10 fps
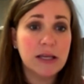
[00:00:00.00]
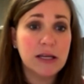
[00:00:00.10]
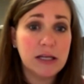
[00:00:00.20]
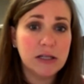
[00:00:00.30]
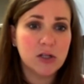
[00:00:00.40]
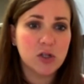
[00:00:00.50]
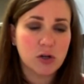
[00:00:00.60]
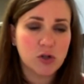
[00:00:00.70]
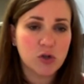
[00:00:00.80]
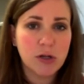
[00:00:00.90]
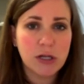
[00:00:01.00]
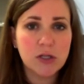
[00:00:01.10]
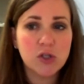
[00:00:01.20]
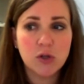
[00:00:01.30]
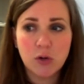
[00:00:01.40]
they needed to start screening
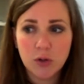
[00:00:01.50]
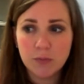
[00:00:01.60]
sooner.